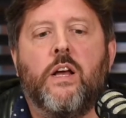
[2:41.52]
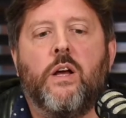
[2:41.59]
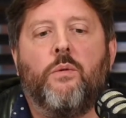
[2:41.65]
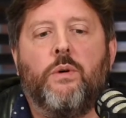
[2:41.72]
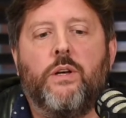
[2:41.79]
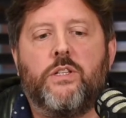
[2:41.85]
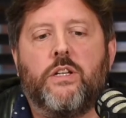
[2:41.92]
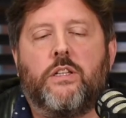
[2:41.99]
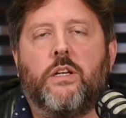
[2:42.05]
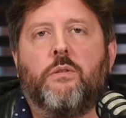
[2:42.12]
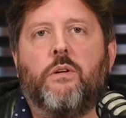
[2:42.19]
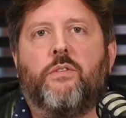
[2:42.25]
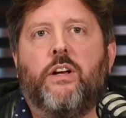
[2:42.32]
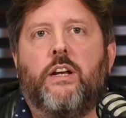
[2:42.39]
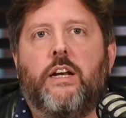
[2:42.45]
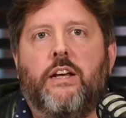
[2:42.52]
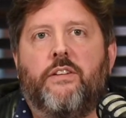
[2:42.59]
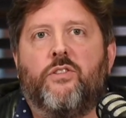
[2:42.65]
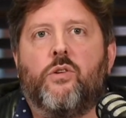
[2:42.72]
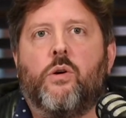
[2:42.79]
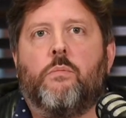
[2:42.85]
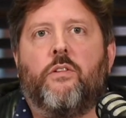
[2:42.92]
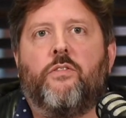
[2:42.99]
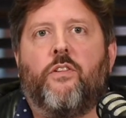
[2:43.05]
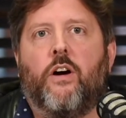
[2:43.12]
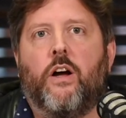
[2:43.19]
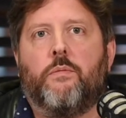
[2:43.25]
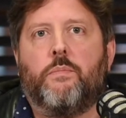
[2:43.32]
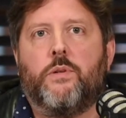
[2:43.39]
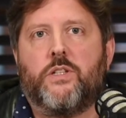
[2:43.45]
we're sitting with an
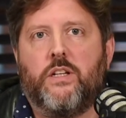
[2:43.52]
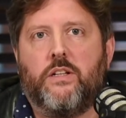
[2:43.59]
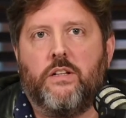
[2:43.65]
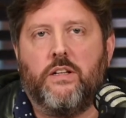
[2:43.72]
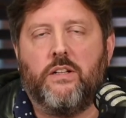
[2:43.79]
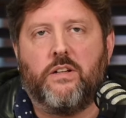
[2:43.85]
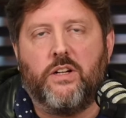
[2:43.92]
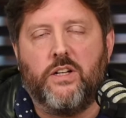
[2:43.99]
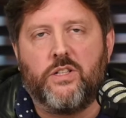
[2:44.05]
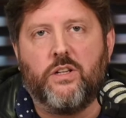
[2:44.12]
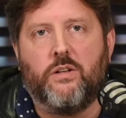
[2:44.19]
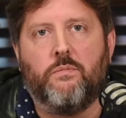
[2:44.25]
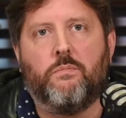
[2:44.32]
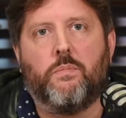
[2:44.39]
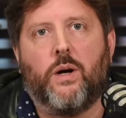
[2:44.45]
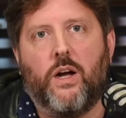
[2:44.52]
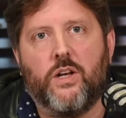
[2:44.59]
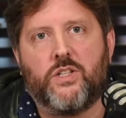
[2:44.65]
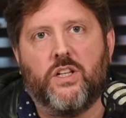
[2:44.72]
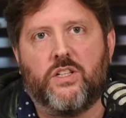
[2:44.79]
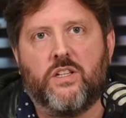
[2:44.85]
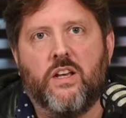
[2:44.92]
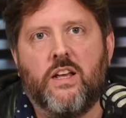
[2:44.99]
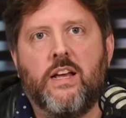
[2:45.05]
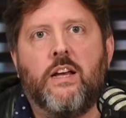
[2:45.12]
11.5% increase in prices.